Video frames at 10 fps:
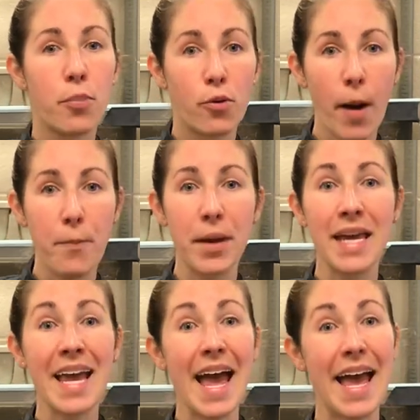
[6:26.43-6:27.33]

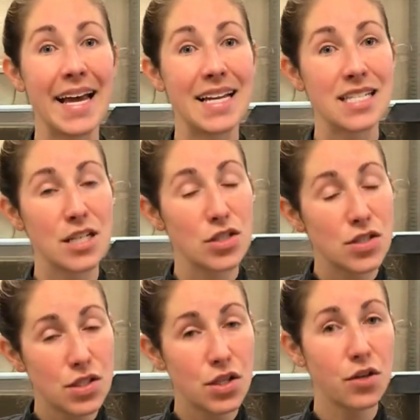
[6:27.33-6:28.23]
prepping and
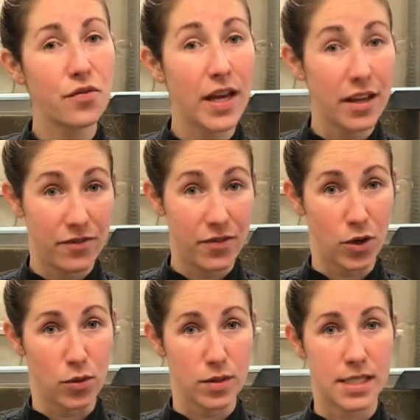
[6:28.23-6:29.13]
serving
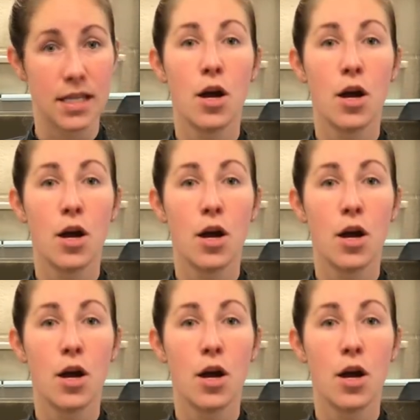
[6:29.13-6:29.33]
foods.